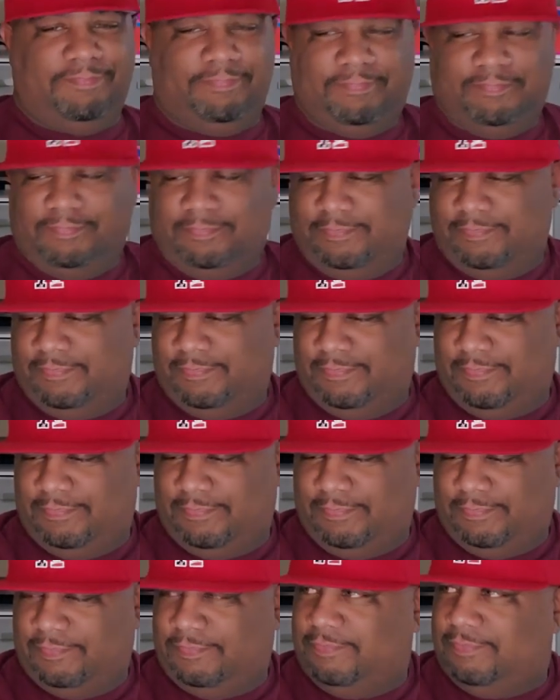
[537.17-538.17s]

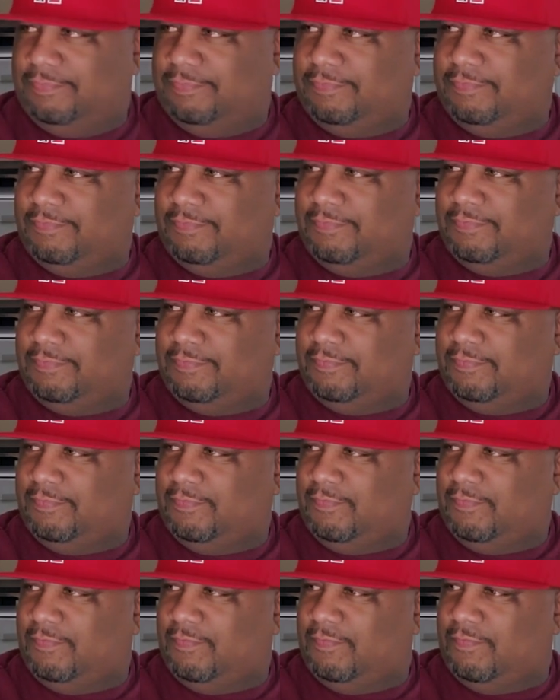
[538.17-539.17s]

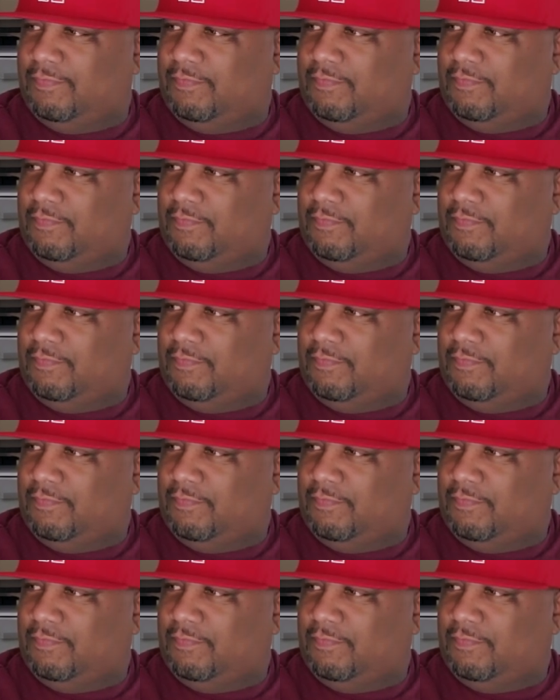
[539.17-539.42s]
This person isn't speaking.